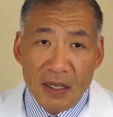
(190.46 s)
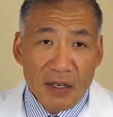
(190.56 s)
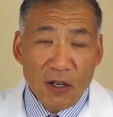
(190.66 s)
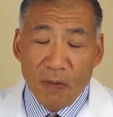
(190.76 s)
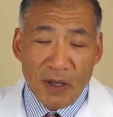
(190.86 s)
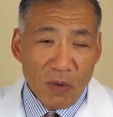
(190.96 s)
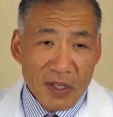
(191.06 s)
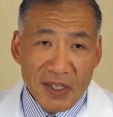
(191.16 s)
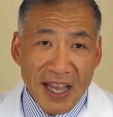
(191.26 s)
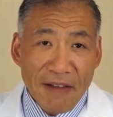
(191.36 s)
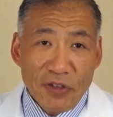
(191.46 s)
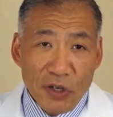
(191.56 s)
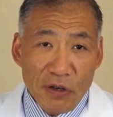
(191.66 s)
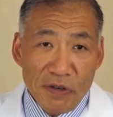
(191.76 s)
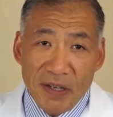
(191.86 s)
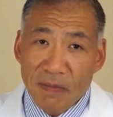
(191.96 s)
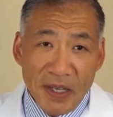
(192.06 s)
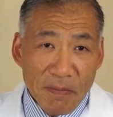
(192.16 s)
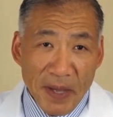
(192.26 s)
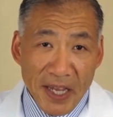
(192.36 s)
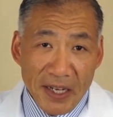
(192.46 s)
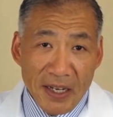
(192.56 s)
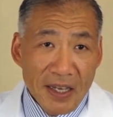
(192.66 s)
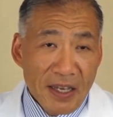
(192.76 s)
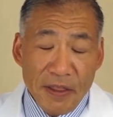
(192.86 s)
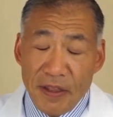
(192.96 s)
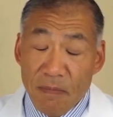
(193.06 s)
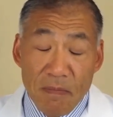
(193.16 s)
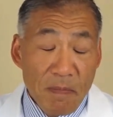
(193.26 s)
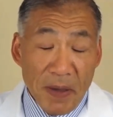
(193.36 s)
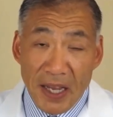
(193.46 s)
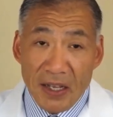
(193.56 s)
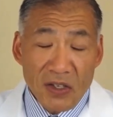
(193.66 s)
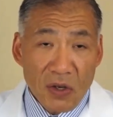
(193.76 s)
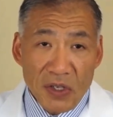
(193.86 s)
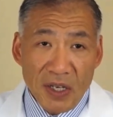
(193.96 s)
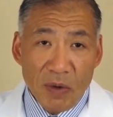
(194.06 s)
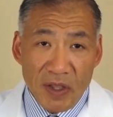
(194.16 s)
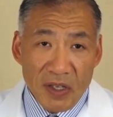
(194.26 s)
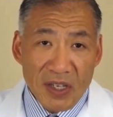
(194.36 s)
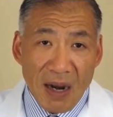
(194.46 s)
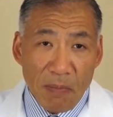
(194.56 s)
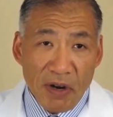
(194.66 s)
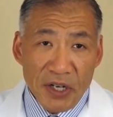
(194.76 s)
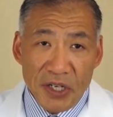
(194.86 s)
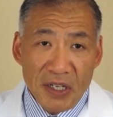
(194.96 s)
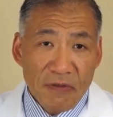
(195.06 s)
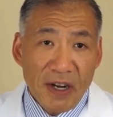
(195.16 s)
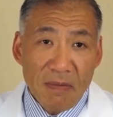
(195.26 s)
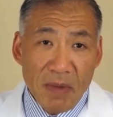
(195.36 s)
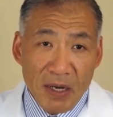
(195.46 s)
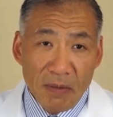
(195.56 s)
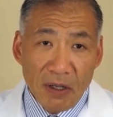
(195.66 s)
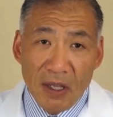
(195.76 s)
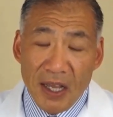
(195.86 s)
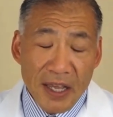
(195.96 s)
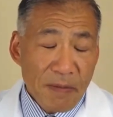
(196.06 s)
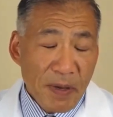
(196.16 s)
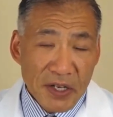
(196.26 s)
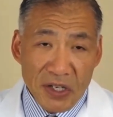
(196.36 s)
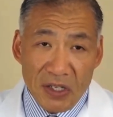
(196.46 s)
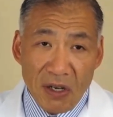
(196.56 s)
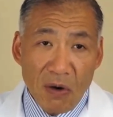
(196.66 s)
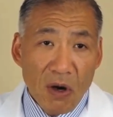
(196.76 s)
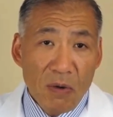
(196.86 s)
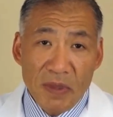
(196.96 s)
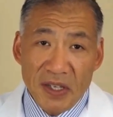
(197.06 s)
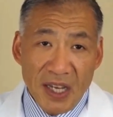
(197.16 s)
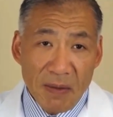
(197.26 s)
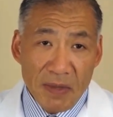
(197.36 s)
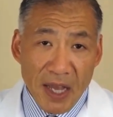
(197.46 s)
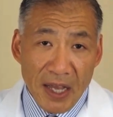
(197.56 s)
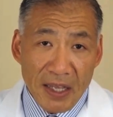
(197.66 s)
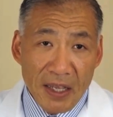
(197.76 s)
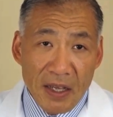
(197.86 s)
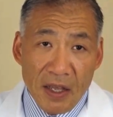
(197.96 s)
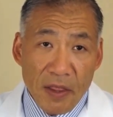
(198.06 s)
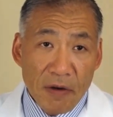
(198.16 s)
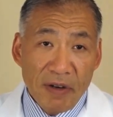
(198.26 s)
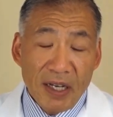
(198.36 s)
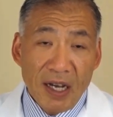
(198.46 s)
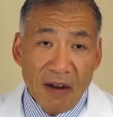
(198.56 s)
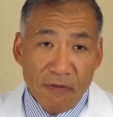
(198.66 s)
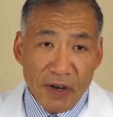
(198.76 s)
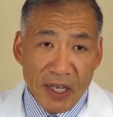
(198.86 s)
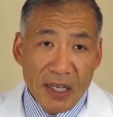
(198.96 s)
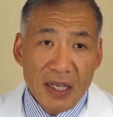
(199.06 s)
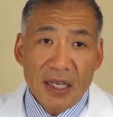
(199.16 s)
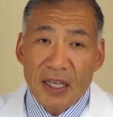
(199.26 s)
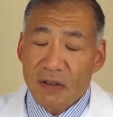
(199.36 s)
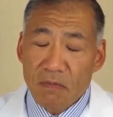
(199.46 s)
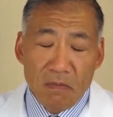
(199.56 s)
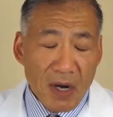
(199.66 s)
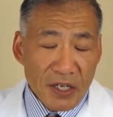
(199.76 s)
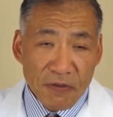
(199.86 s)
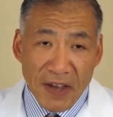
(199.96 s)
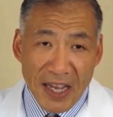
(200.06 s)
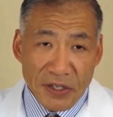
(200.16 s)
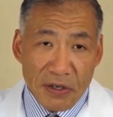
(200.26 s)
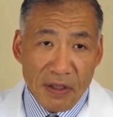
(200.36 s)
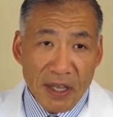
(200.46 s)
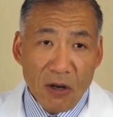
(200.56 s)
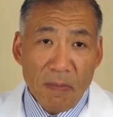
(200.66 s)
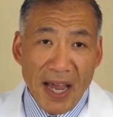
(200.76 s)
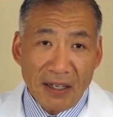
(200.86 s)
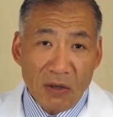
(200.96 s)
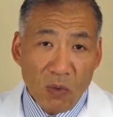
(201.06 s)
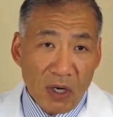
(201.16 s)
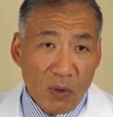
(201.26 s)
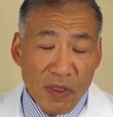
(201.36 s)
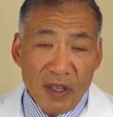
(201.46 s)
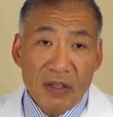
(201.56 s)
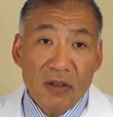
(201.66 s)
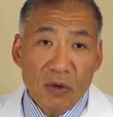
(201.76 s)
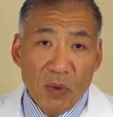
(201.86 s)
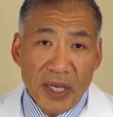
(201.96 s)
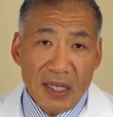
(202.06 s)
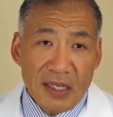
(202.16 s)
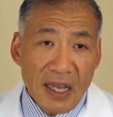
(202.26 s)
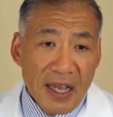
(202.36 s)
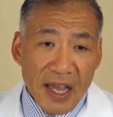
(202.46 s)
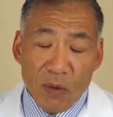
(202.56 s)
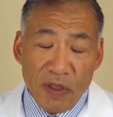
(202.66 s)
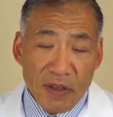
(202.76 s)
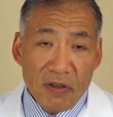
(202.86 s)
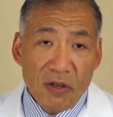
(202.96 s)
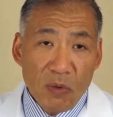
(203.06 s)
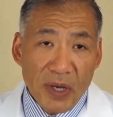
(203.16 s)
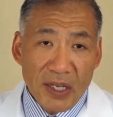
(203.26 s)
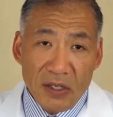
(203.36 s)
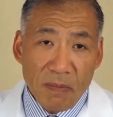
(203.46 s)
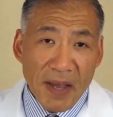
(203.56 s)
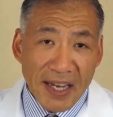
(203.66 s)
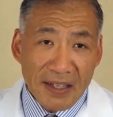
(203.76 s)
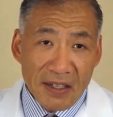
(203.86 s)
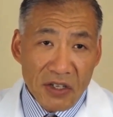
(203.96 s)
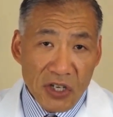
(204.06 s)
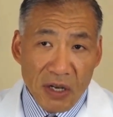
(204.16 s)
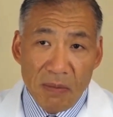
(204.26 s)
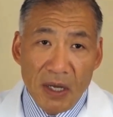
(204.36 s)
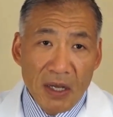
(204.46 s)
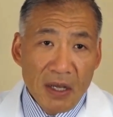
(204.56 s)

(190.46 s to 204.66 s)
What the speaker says: Nobody wants to have surgery and be in pain. The pain associated with this operation is very minimal, and the patients go home the same day. The recovery is much faster. They go back to work within 2 weeks, and within 2 weeks they're back at the gym